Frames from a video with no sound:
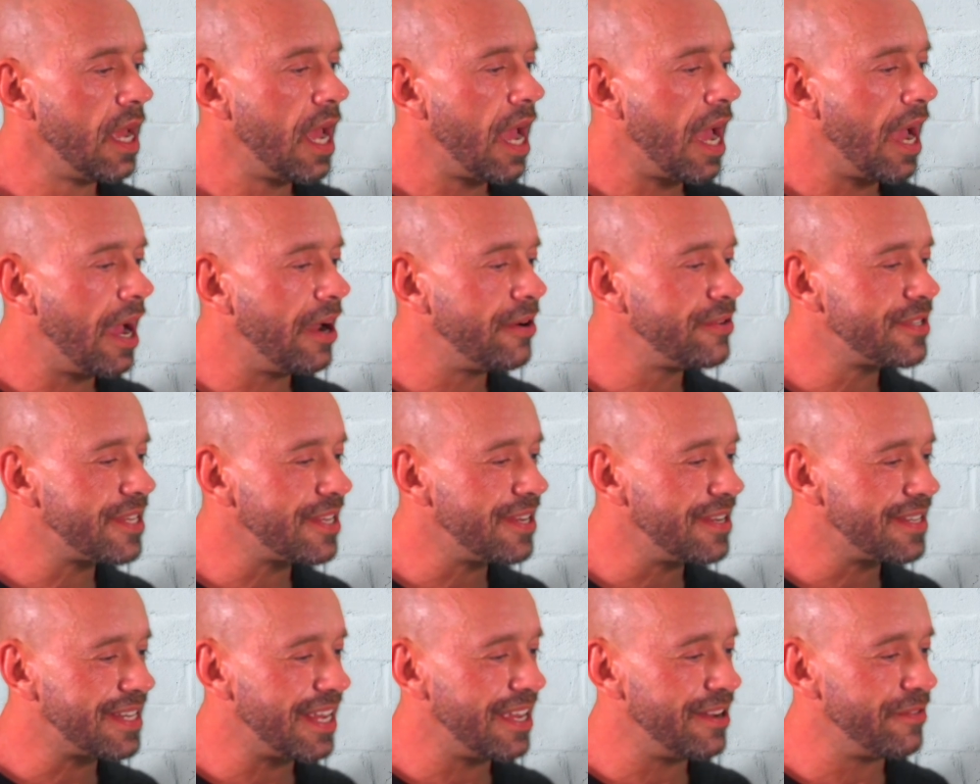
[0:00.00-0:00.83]
How do
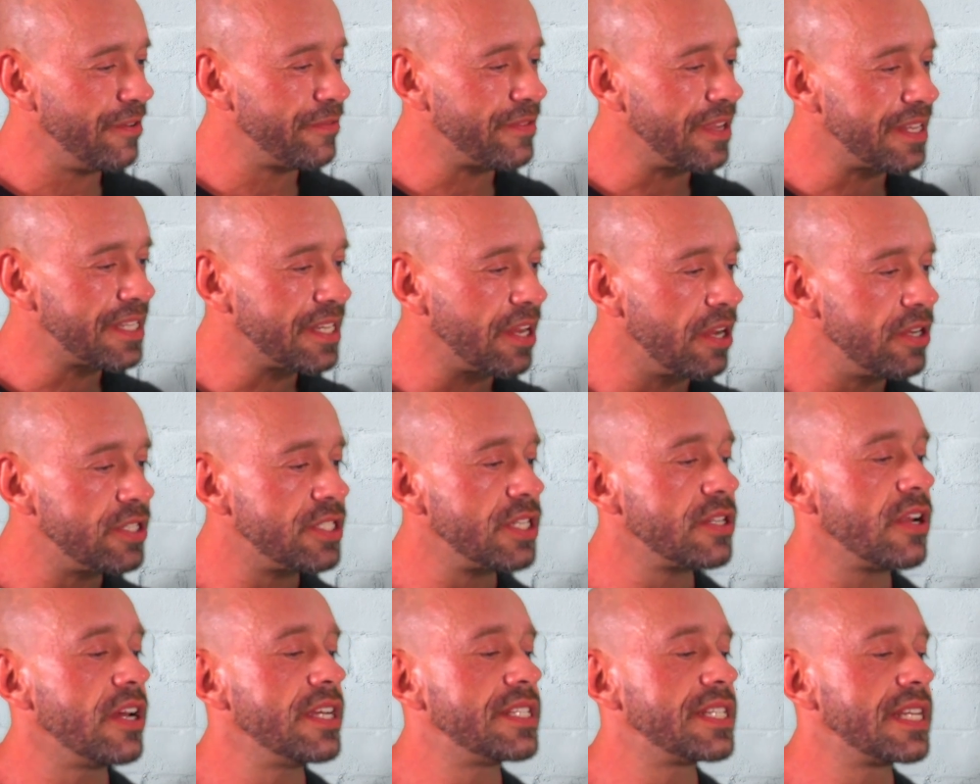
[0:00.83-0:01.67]
you deal with the
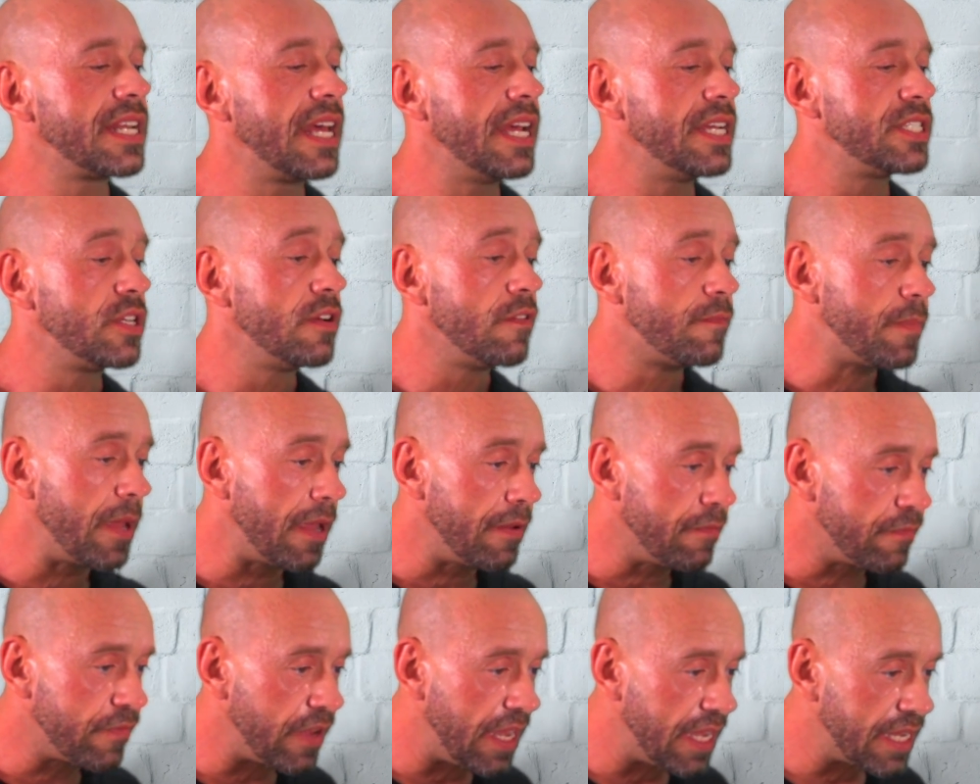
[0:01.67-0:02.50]
social isolation of
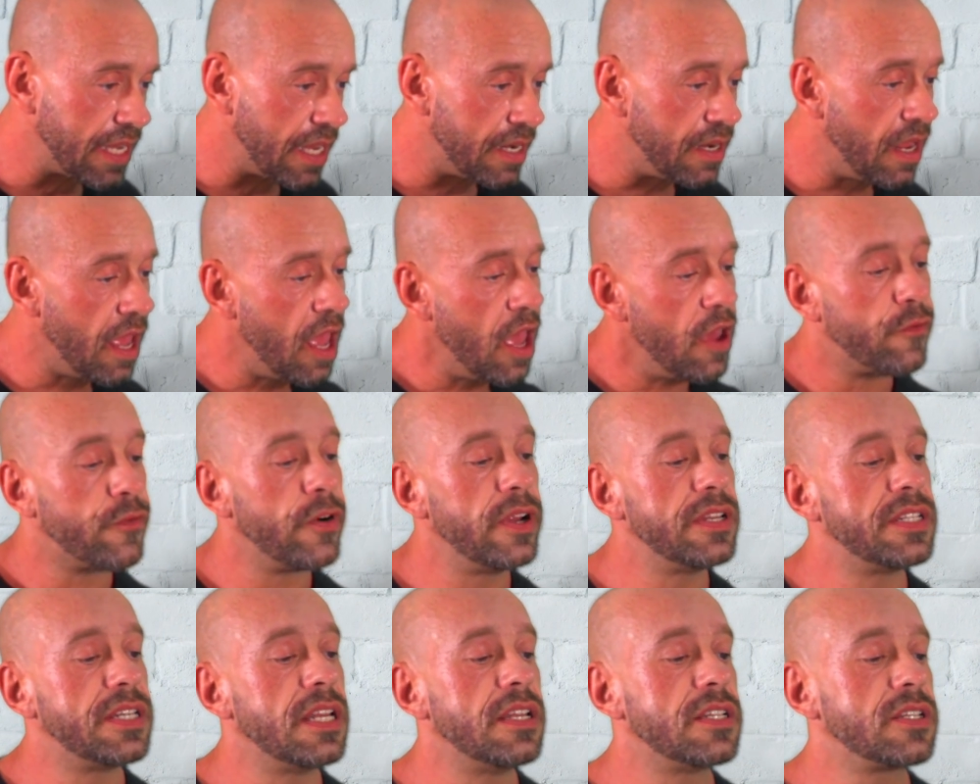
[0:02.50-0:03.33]
being vegan? For
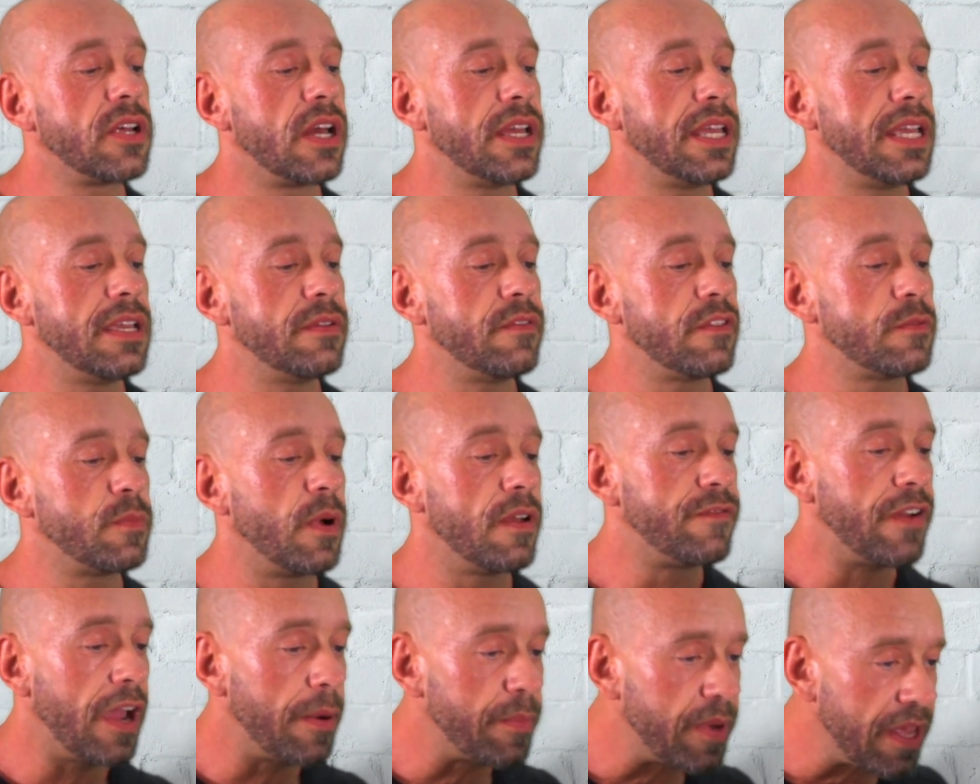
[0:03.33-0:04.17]
instance, I eat with my
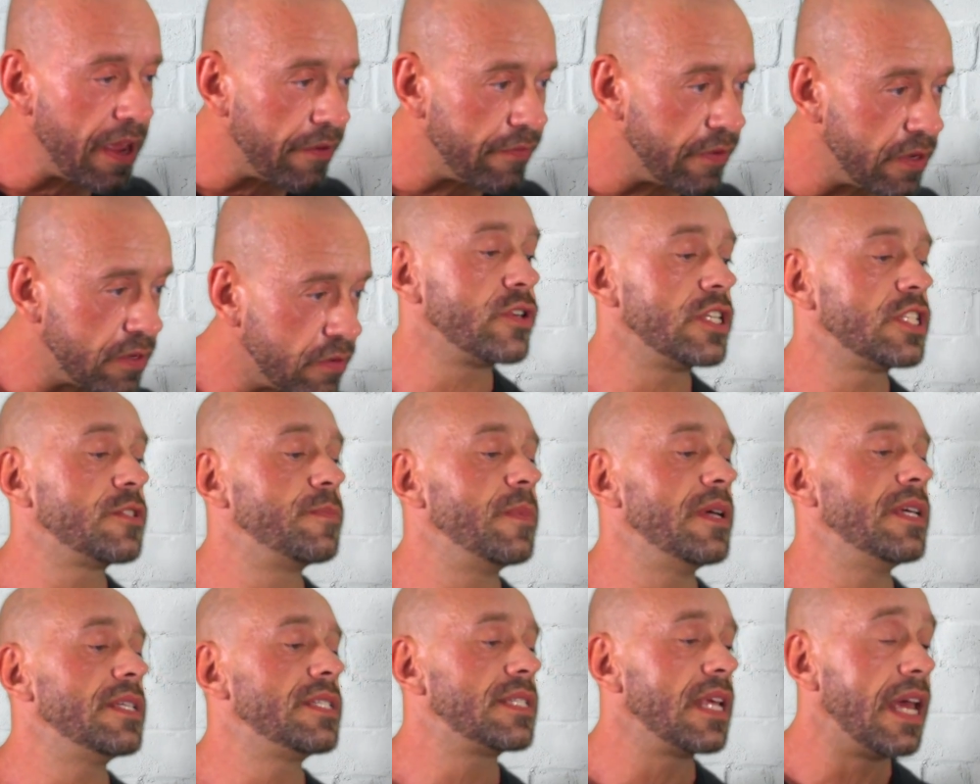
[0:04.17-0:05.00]
family every
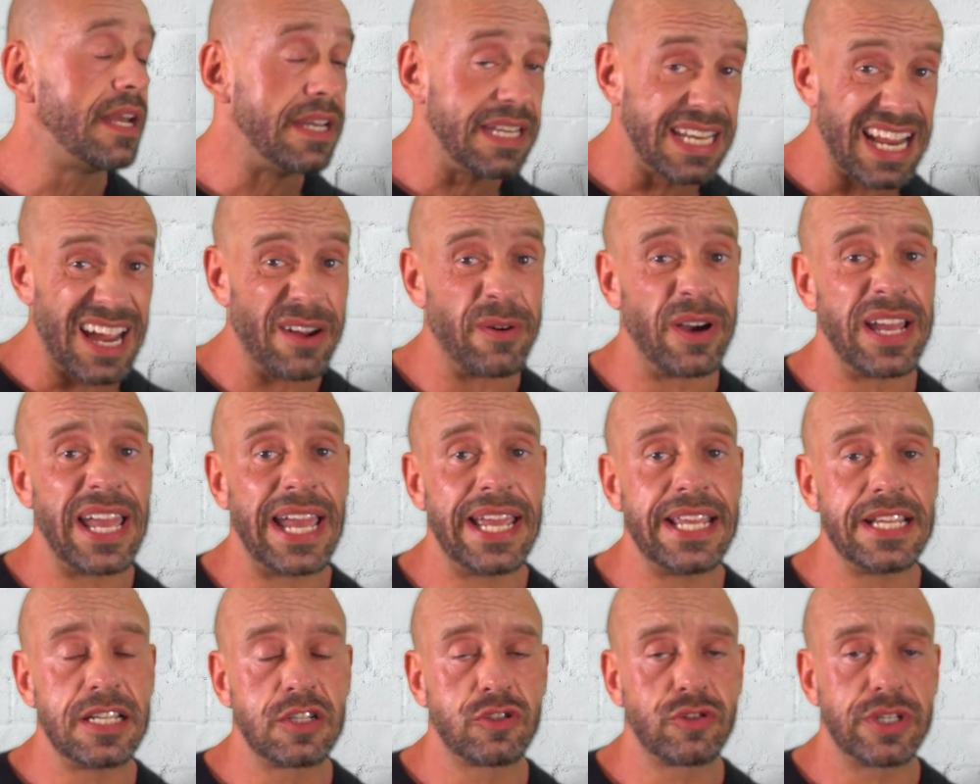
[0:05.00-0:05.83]
Christmas and now I
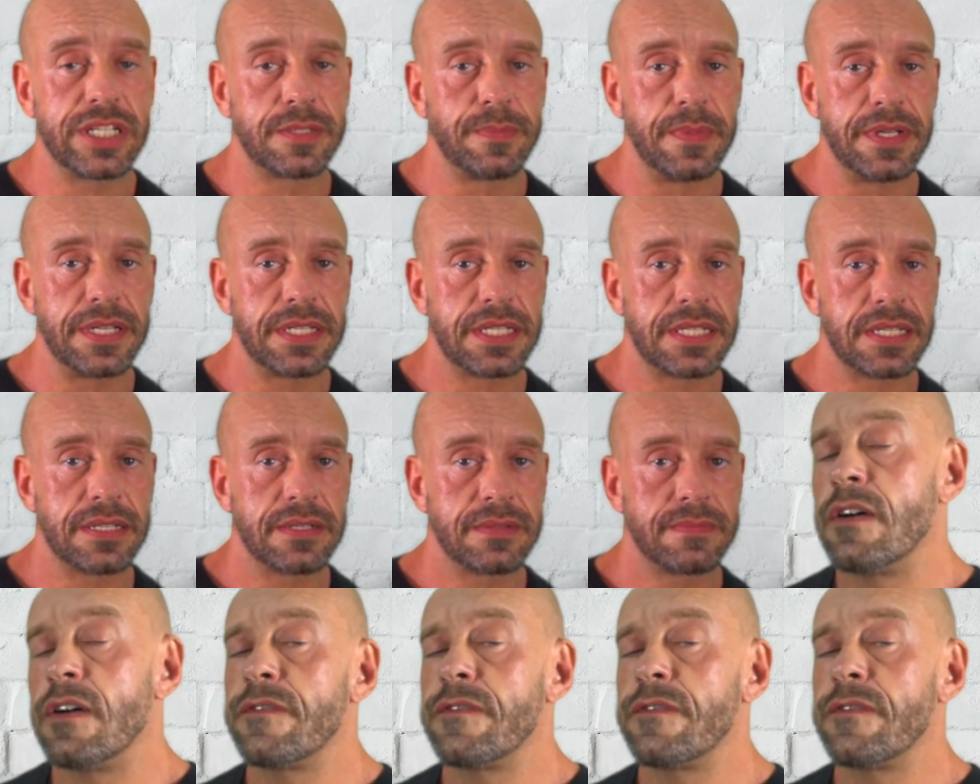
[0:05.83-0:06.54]
hate Christmas.